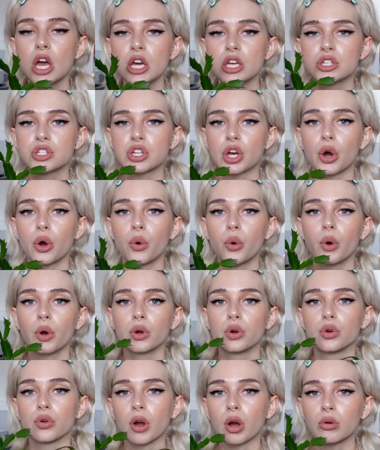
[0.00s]
So
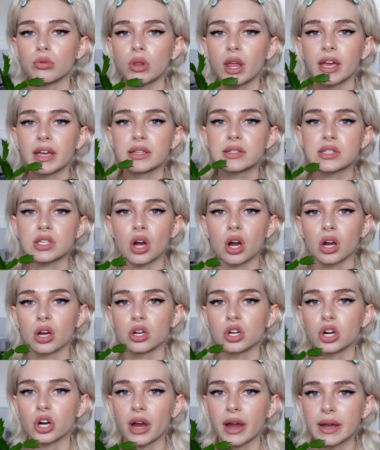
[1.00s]
grow lights
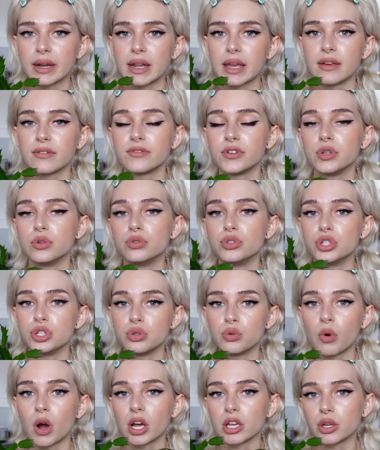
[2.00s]
aren't great if you
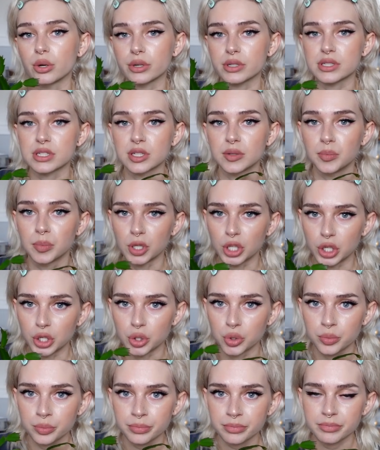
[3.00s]
do want yours to
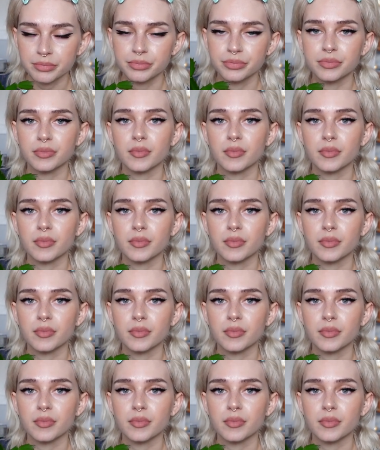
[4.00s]
bloom.